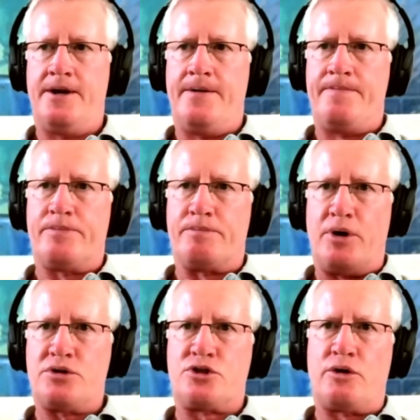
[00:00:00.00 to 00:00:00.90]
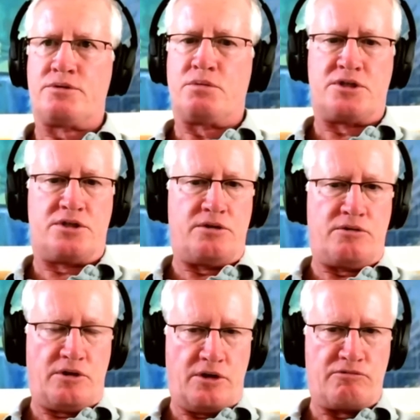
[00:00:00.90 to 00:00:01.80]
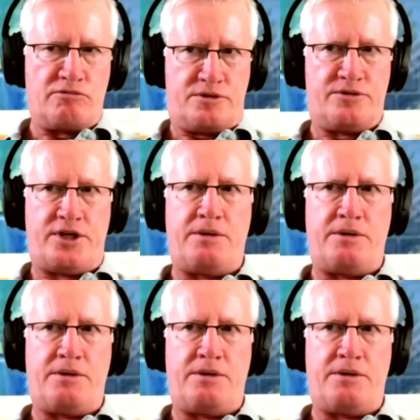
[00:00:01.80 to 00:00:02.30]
Most jobs which seem